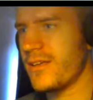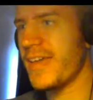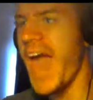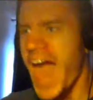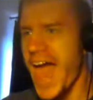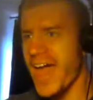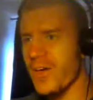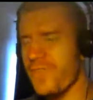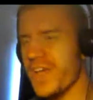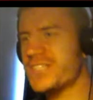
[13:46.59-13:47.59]
Yeah,
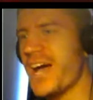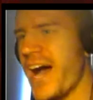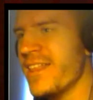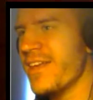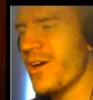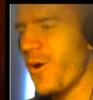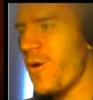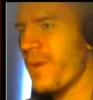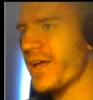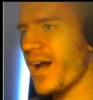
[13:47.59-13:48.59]
Yuffie's done! Oh
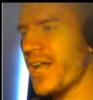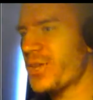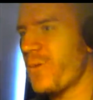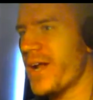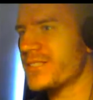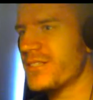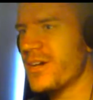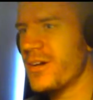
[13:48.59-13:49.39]
my god, where's...